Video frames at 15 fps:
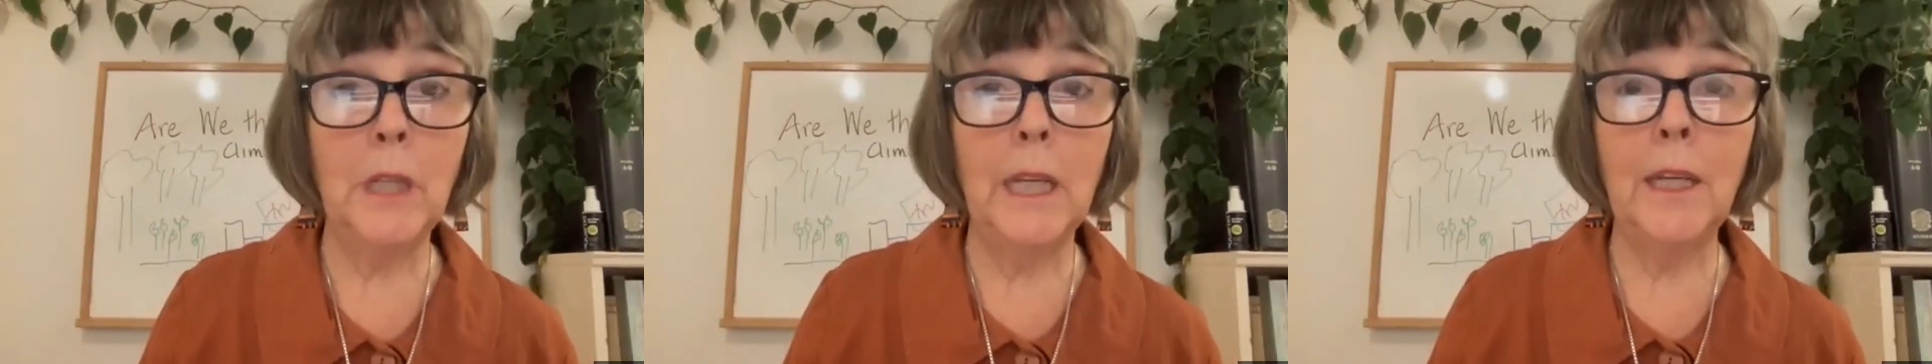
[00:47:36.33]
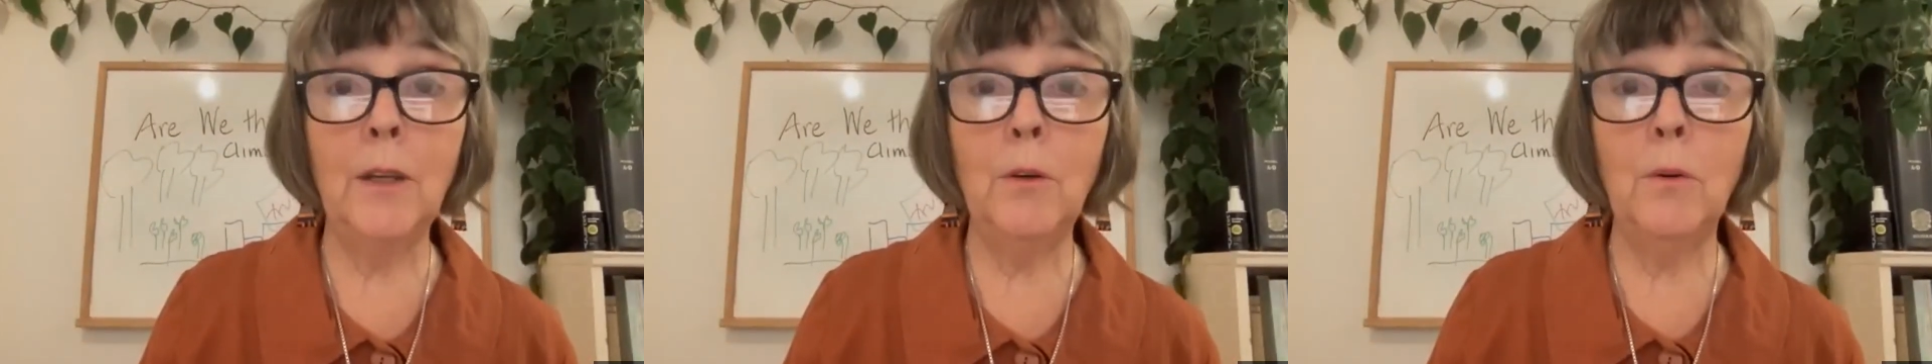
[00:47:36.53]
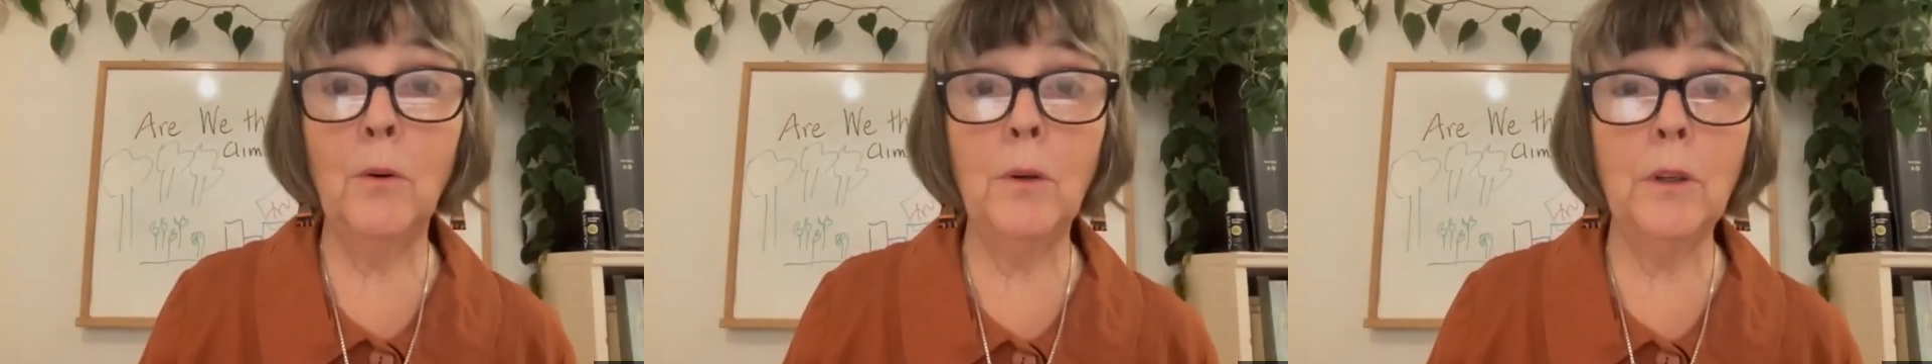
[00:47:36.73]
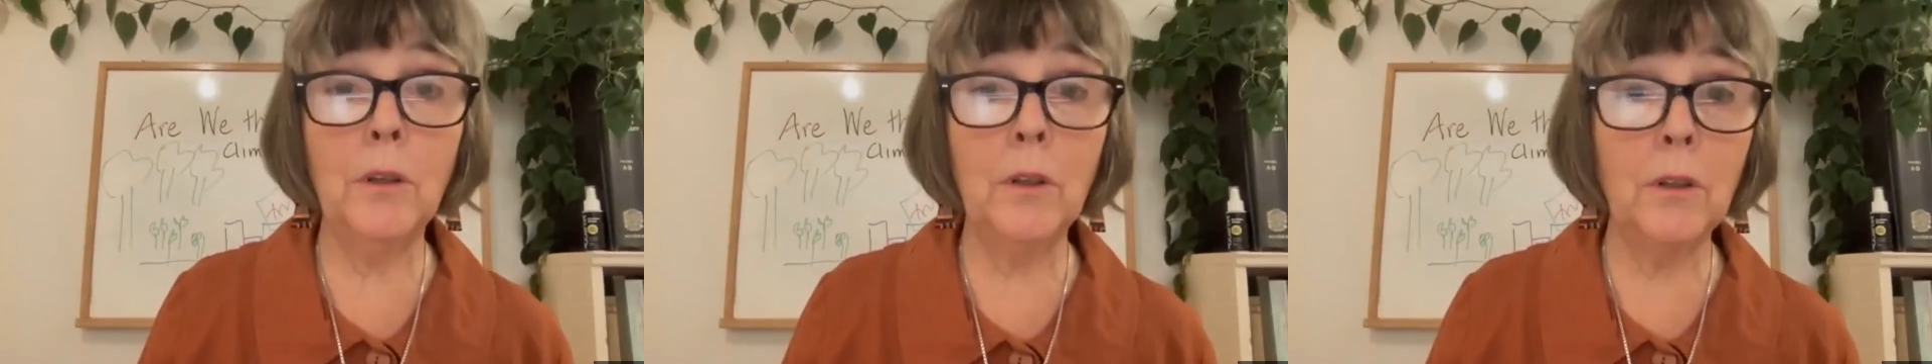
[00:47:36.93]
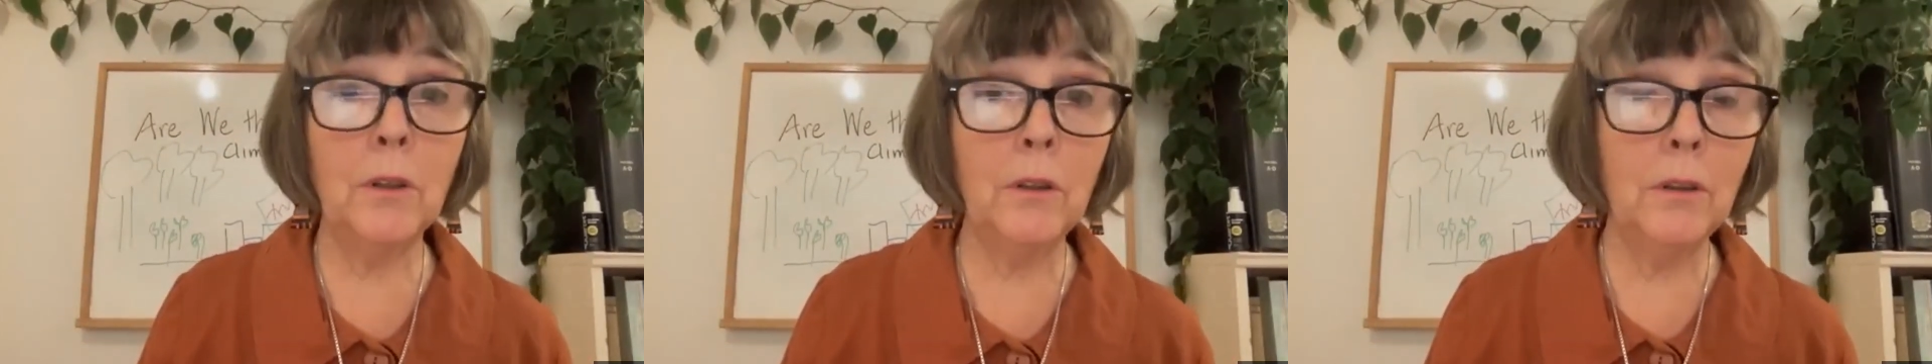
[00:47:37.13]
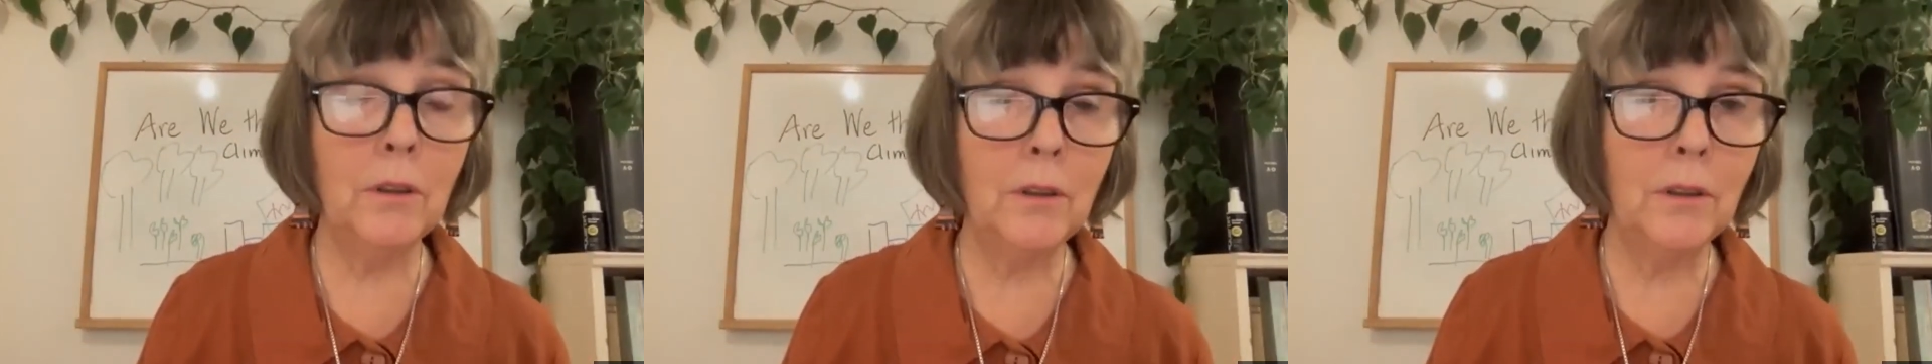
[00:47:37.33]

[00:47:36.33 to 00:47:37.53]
in order